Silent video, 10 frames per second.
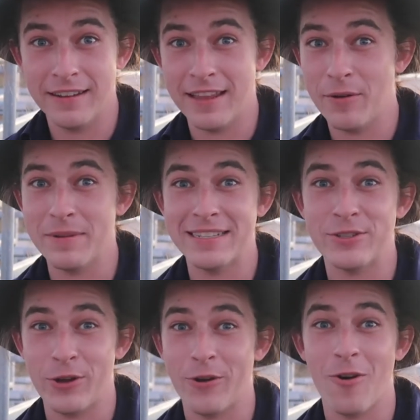That would be
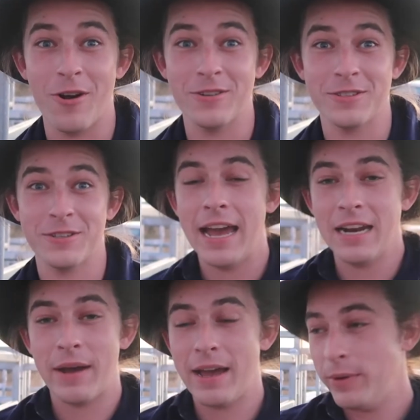so gross.
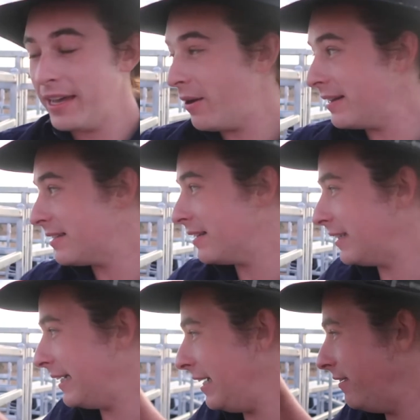Anyway, we're going to
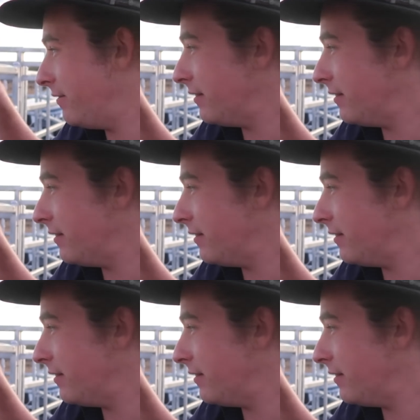leave